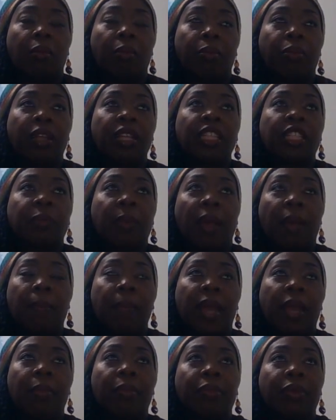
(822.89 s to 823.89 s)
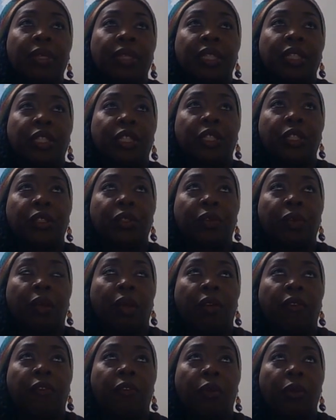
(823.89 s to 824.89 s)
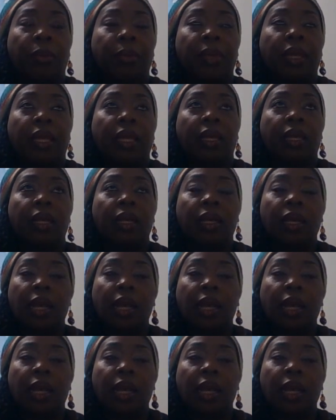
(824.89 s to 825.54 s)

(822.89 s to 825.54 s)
brings back memories for me